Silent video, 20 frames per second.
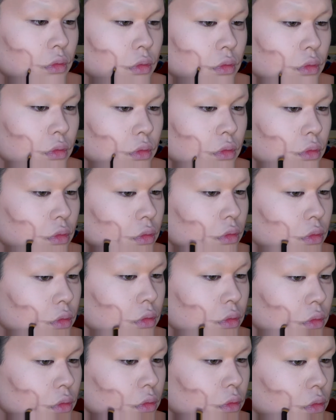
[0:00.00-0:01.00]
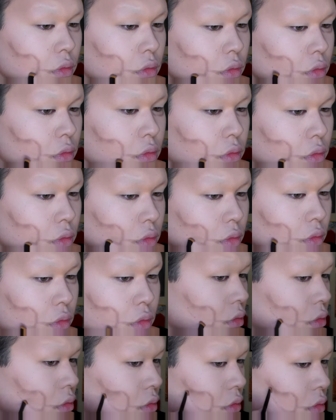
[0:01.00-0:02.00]
out the rough general
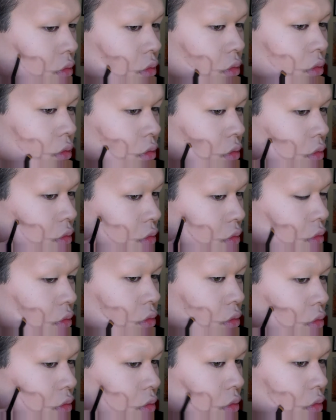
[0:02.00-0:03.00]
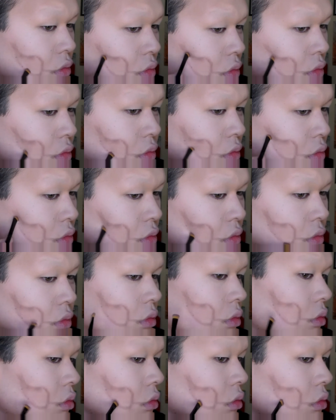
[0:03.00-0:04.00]
shapes of this skull using a kind of
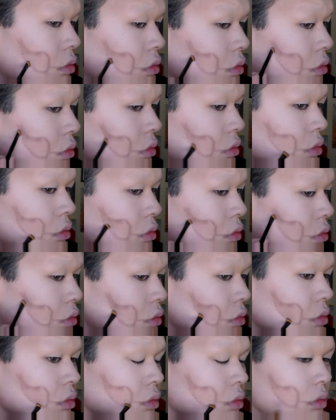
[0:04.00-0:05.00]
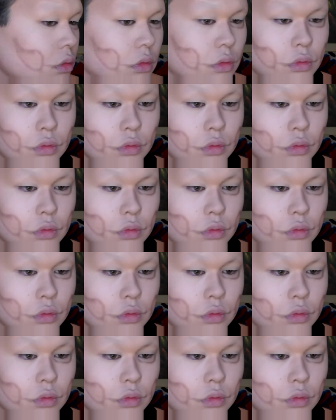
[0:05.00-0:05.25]
flat brush, and I